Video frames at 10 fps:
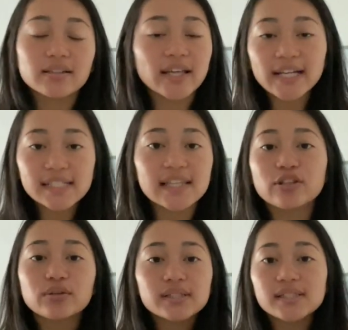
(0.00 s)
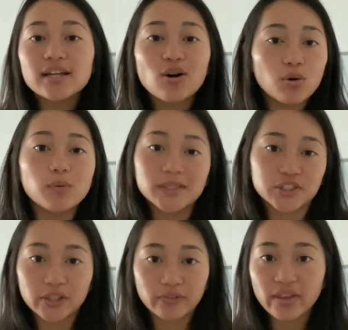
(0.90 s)
like I said, you can say a whole bunch
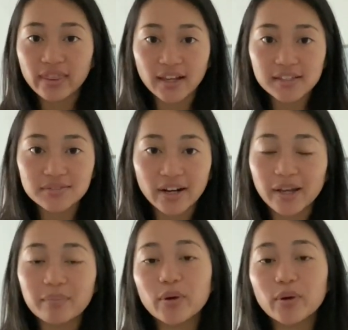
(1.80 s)
of different things, right?